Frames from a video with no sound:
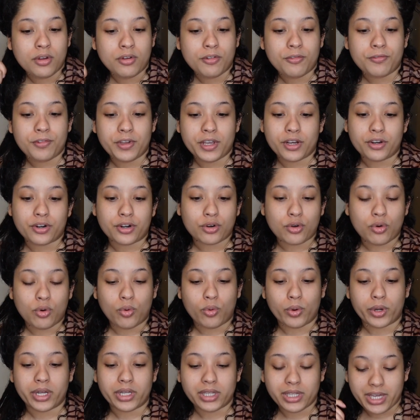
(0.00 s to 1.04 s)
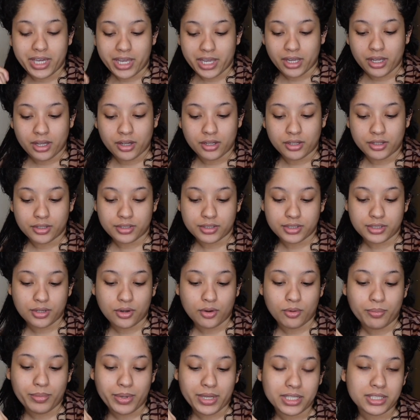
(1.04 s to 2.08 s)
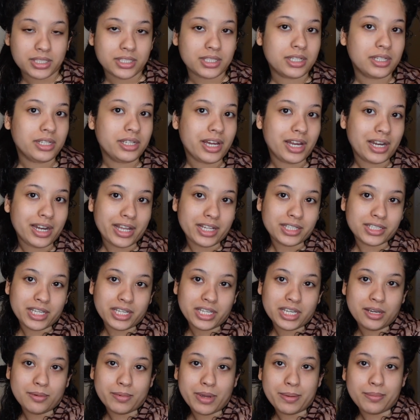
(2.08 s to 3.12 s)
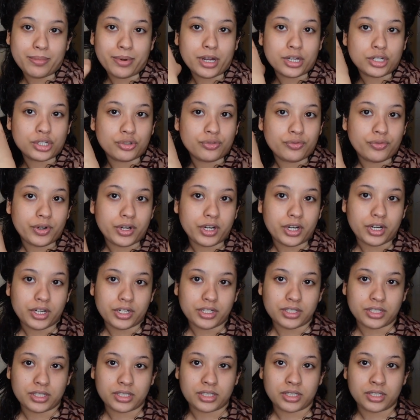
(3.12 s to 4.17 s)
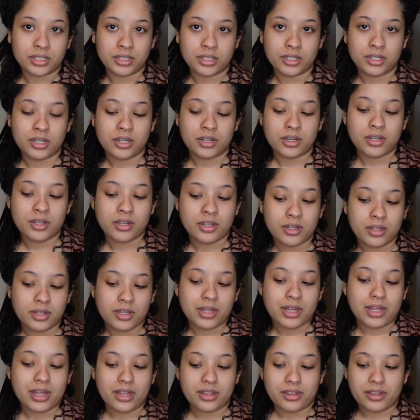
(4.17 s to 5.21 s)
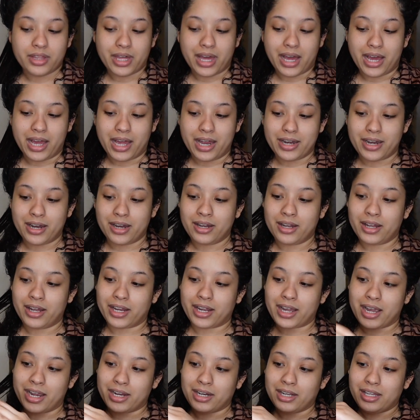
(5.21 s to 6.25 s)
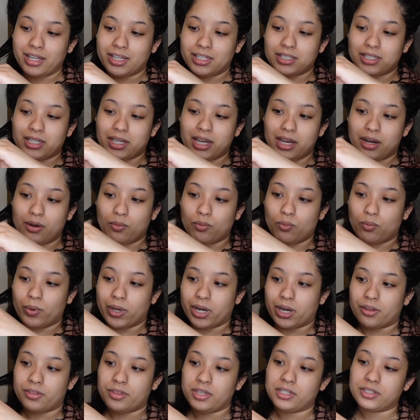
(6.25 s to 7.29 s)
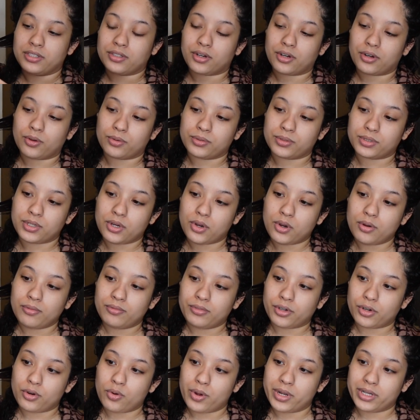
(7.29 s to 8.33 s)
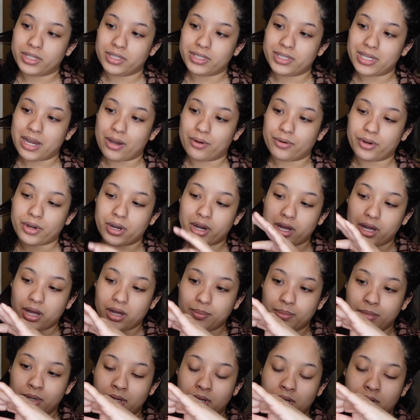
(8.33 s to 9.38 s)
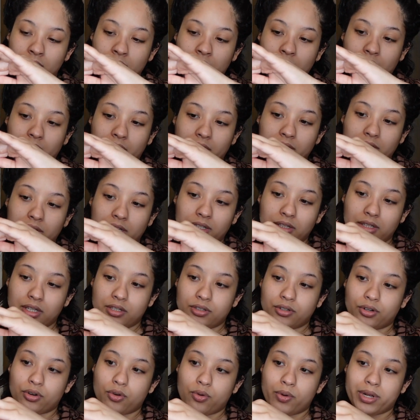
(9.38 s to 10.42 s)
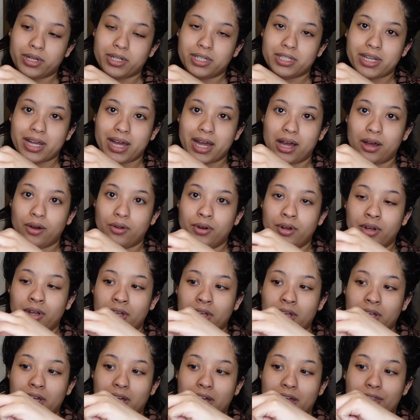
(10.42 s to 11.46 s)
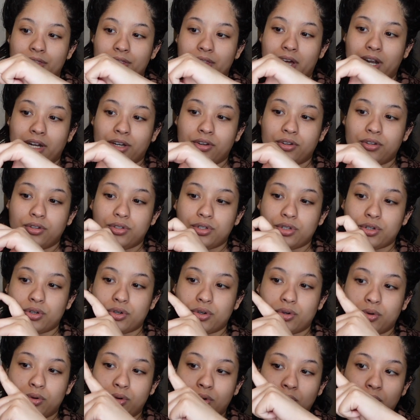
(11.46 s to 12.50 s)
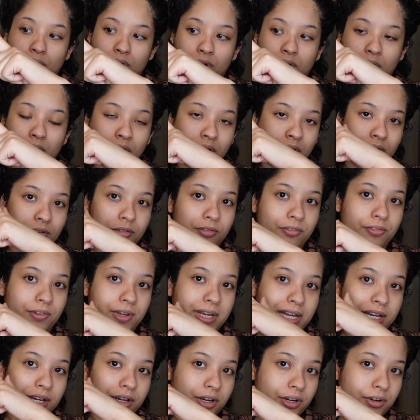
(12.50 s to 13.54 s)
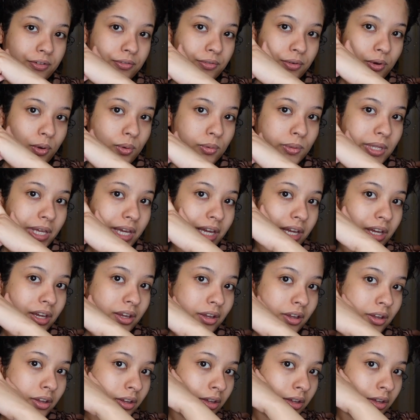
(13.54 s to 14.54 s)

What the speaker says: finger coiling. So basically I like taking my brush first, and that I kind of like seeing where these curls go, if they're going down or up. I think these are going down, and then you do finger rolling